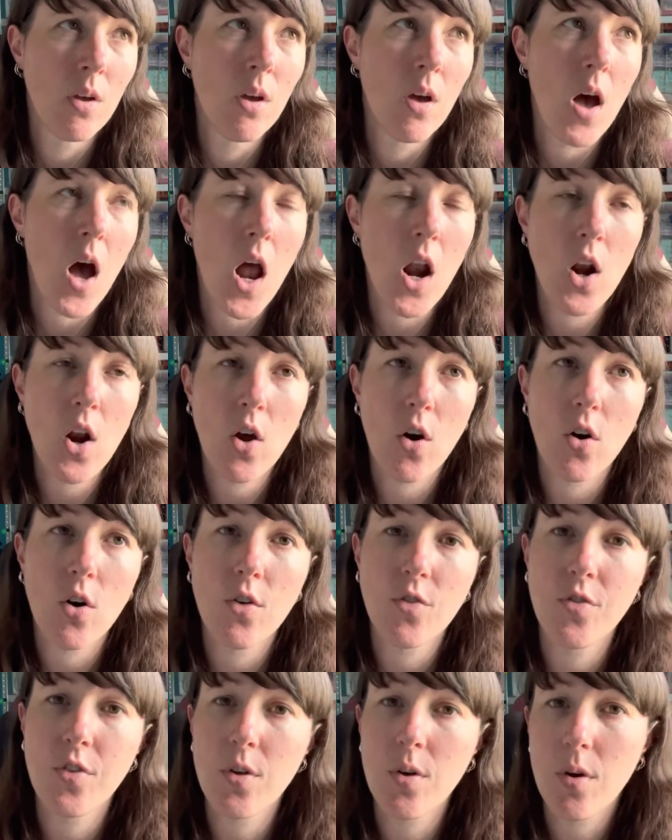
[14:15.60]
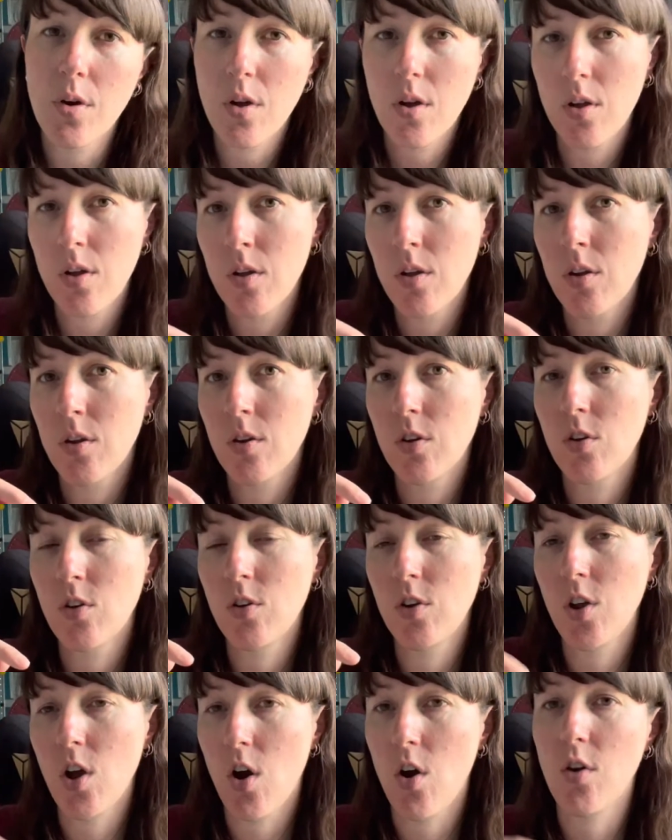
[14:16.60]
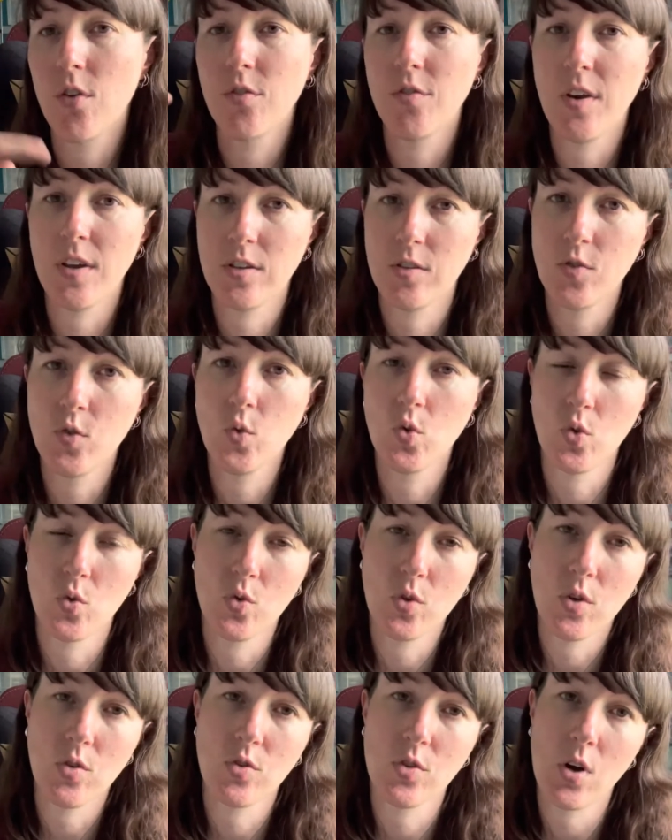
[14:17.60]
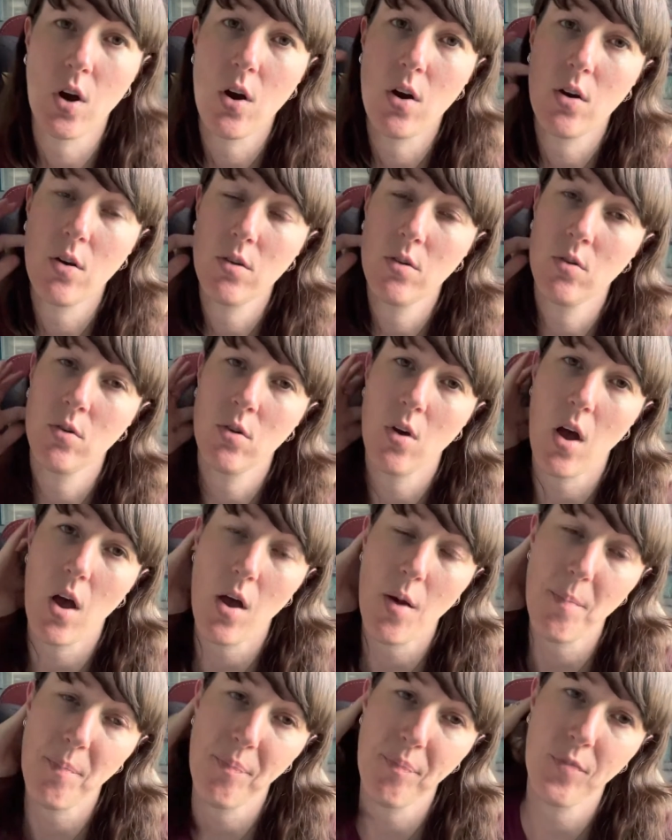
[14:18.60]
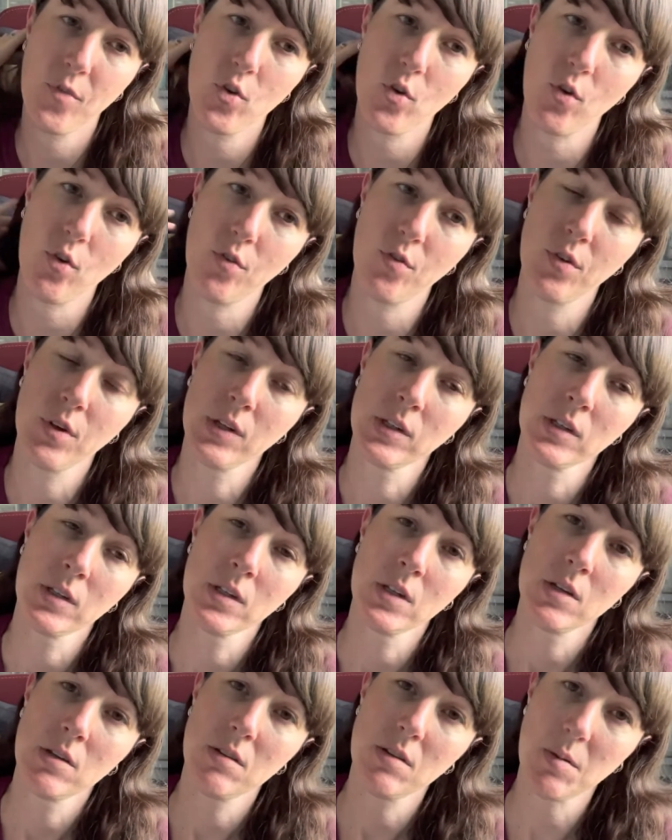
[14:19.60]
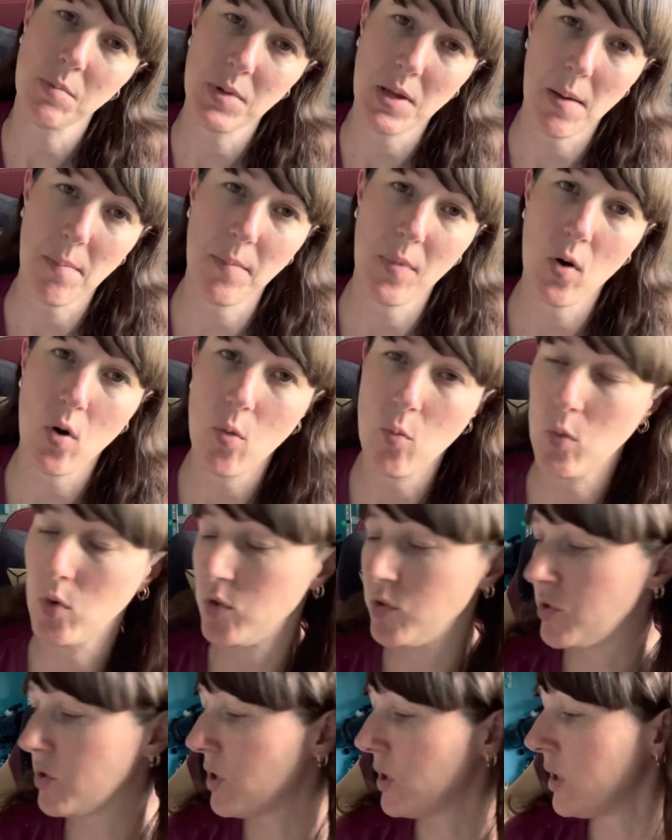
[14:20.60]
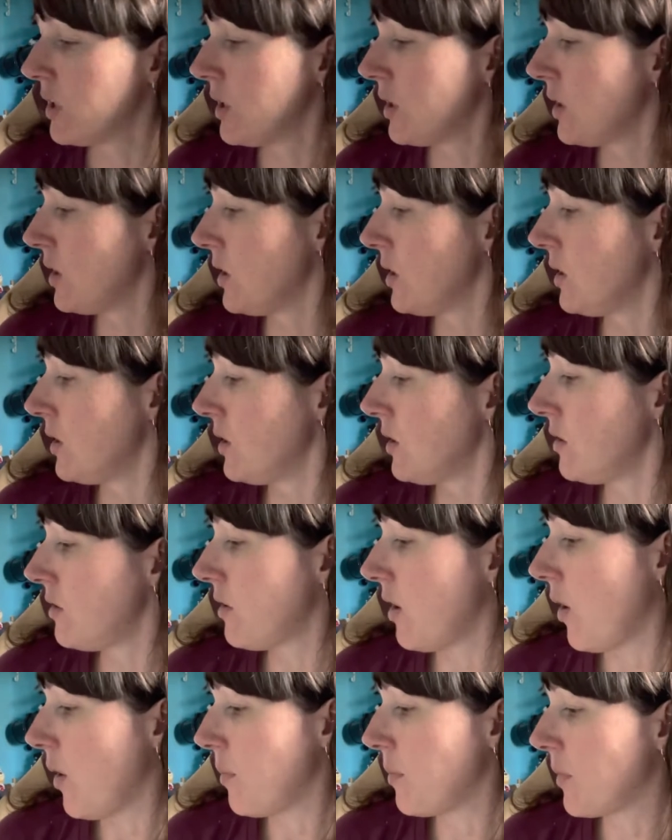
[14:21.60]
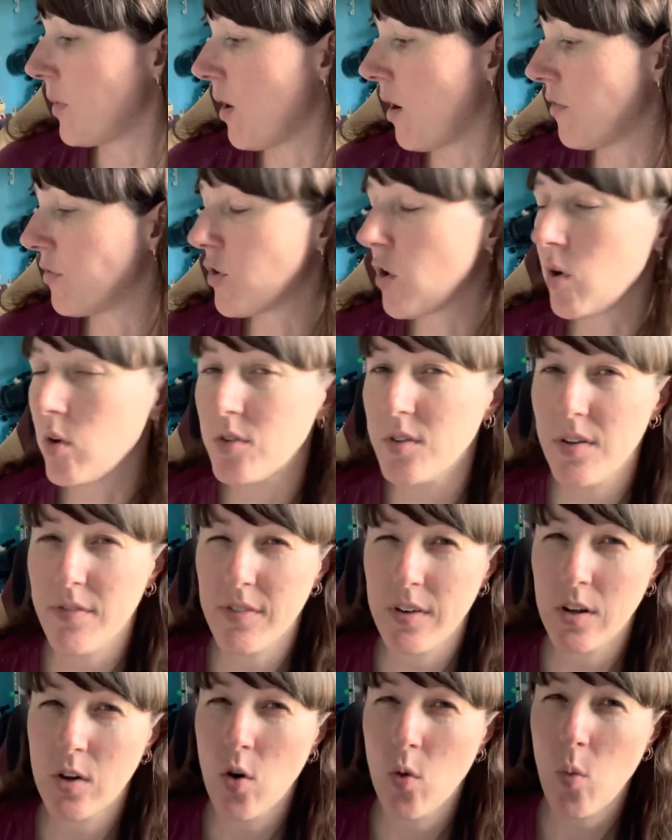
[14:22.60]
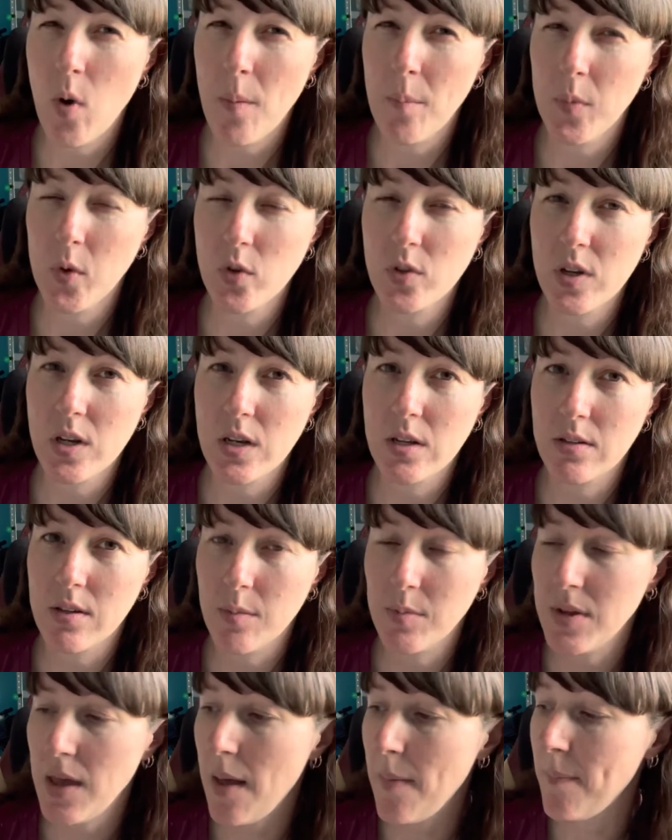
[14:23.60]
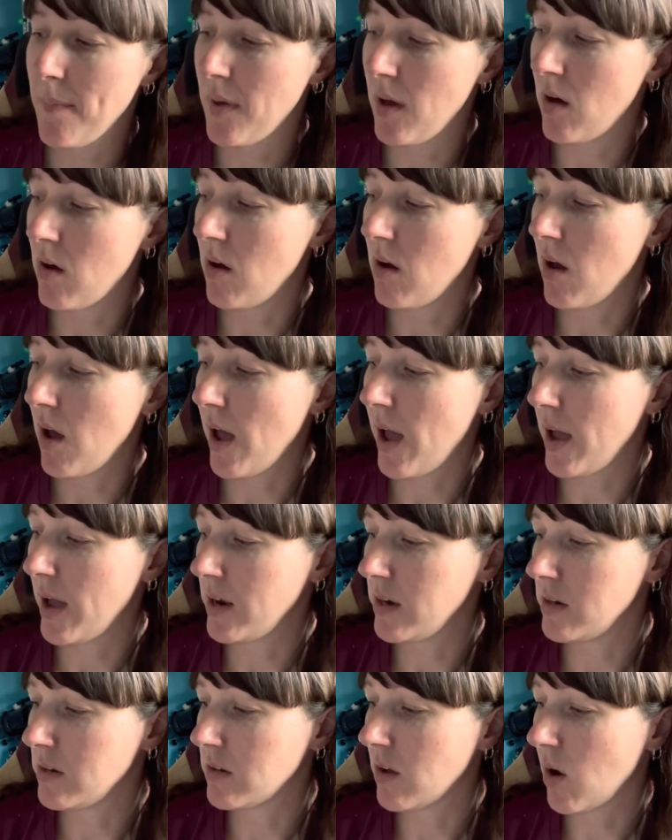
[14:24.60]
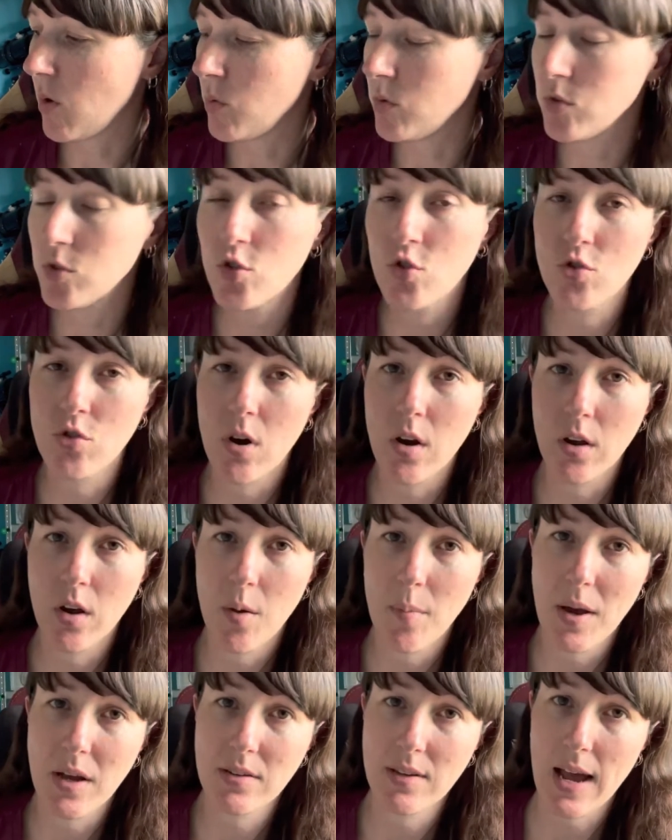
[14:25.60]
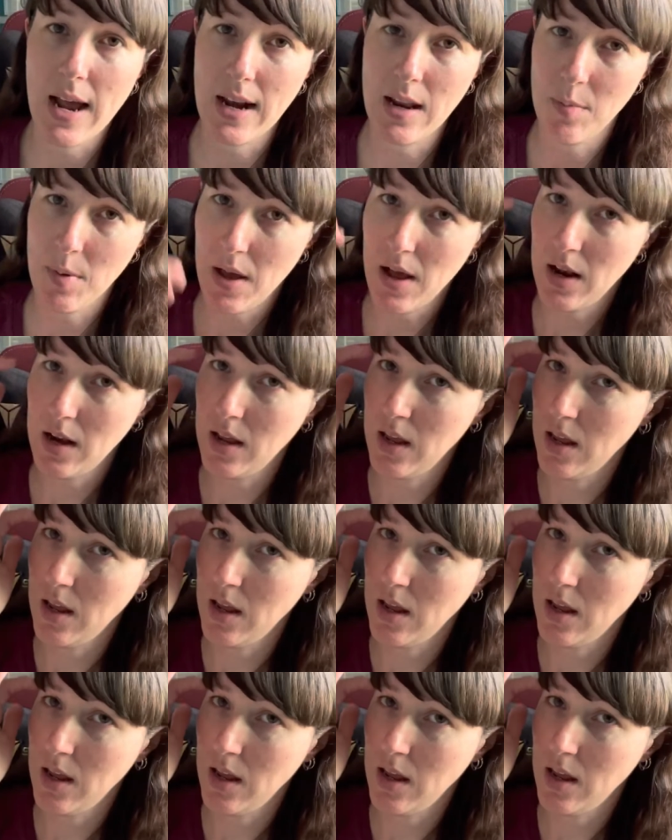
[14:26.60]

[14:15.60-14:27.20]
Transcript: a lot of the yarn festivals also start um, sort of September onwards. So um, I've got definitely got one booked in September and I want to try and go back to Ali Pali